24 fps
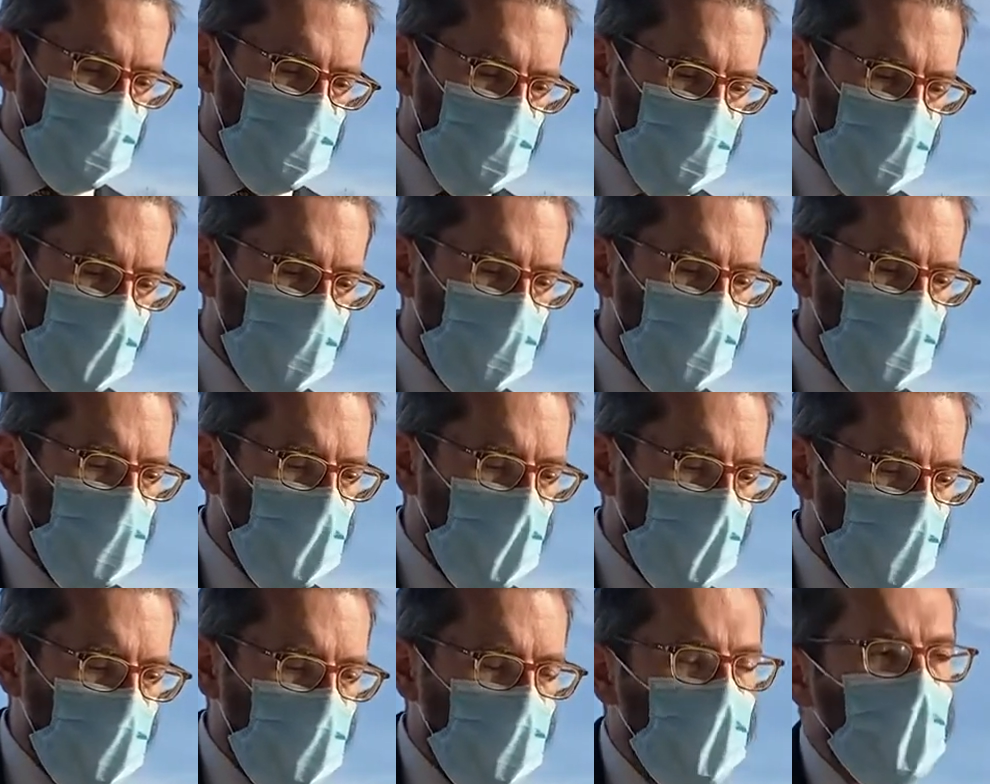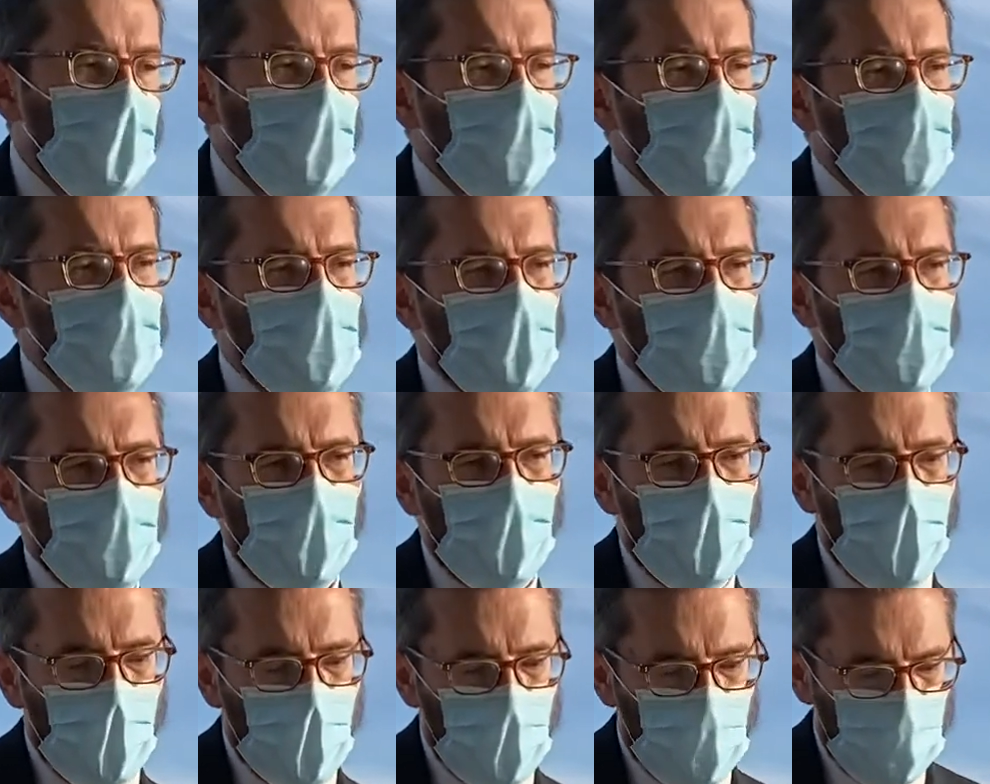that fought along with General
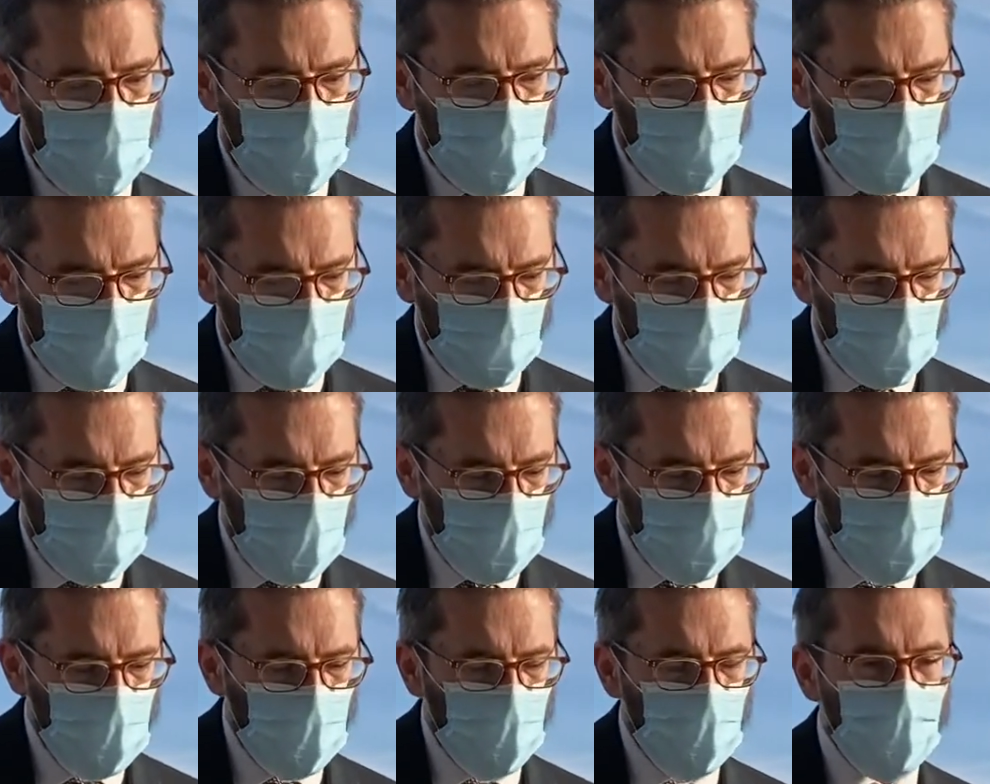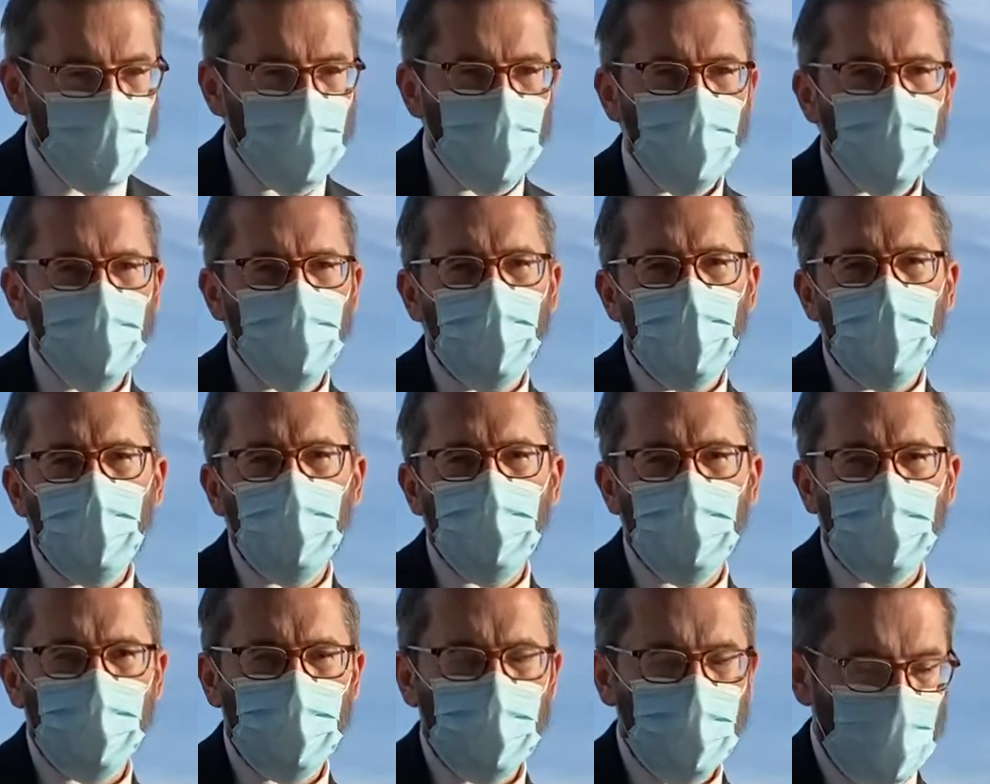Patton in some of the most
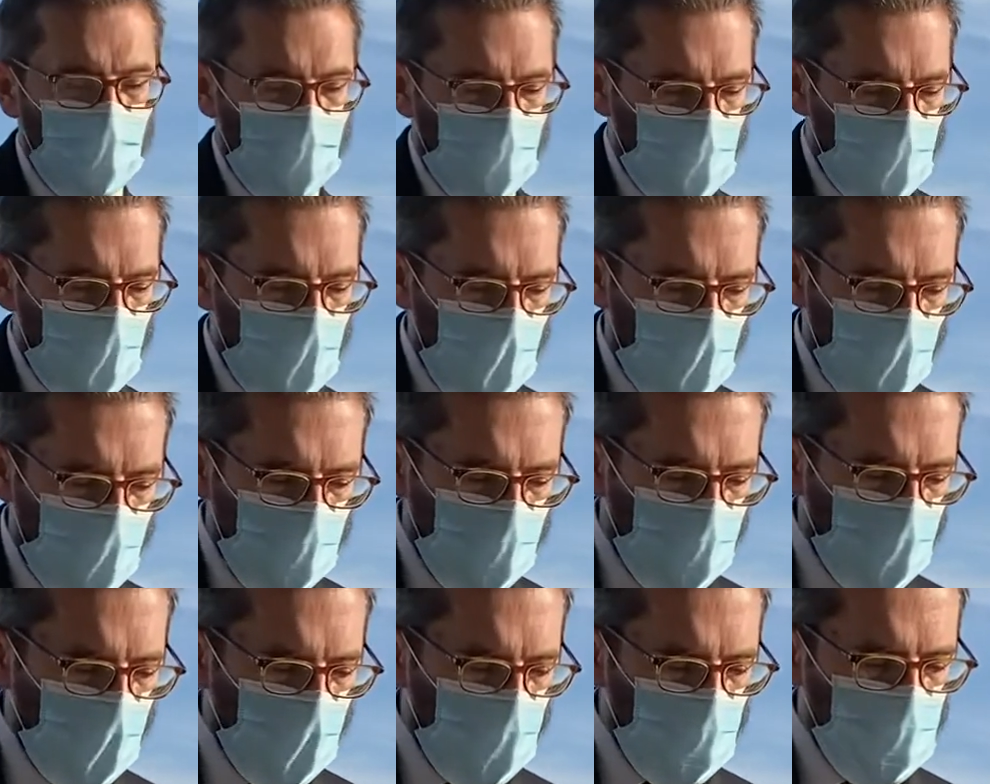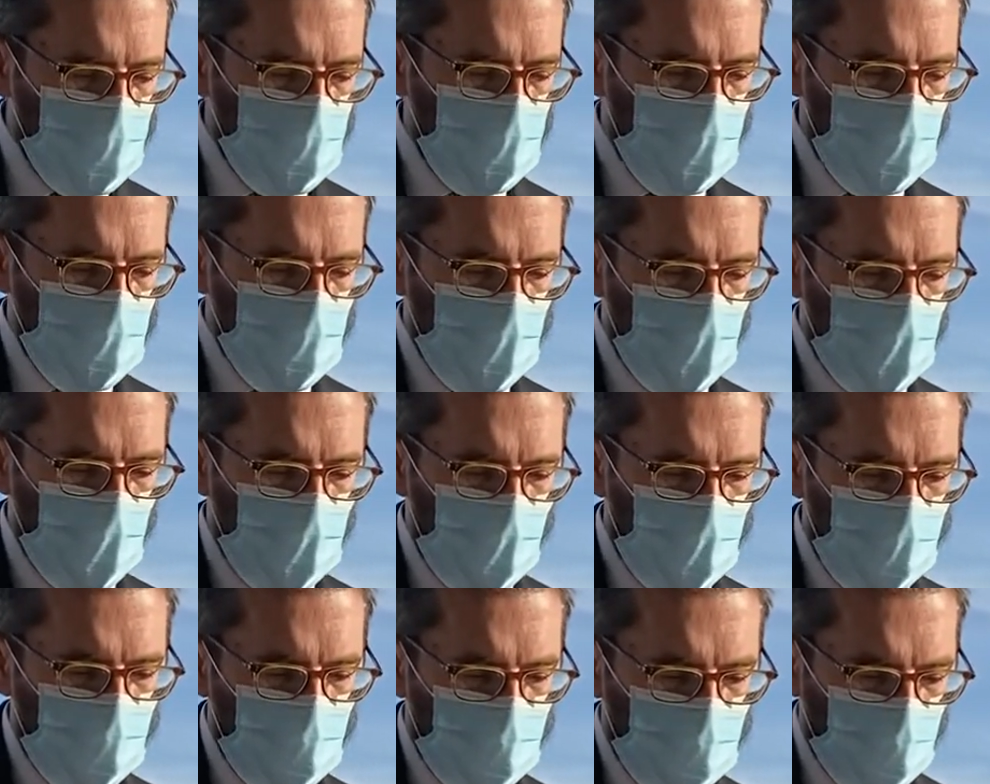major parts of the war.
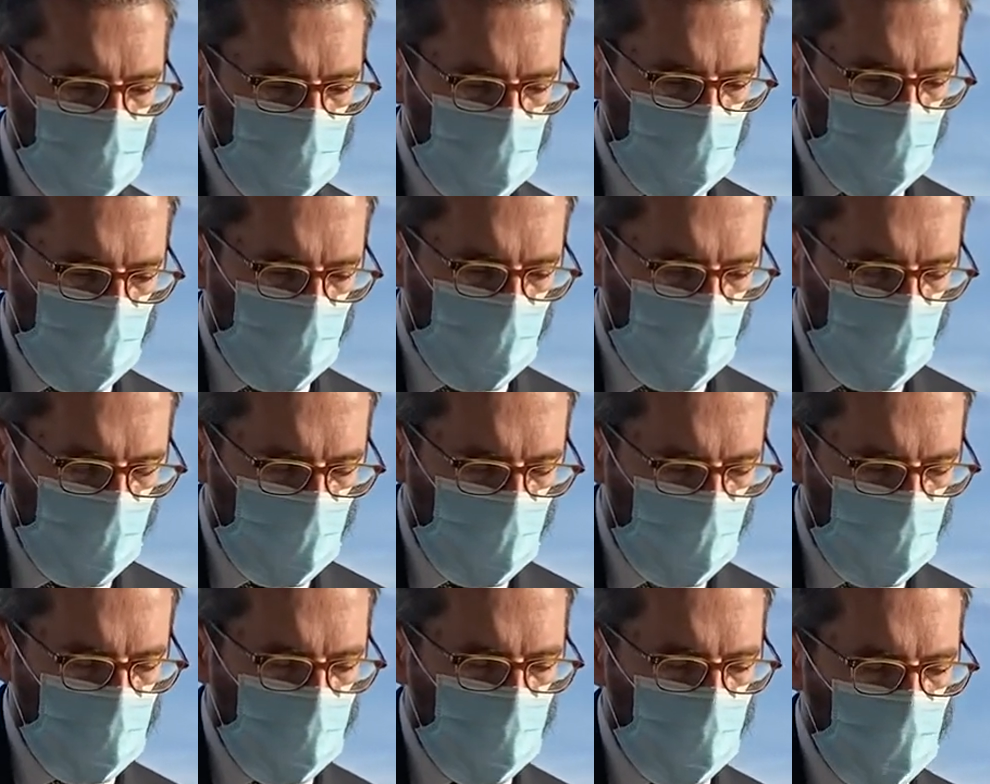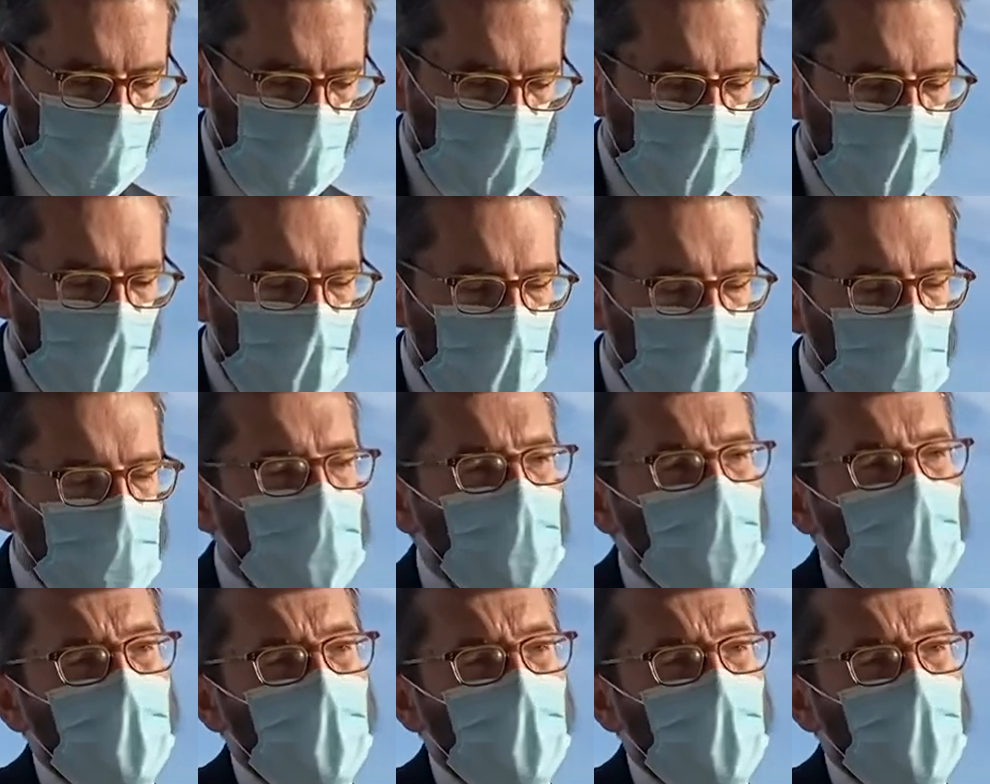And also very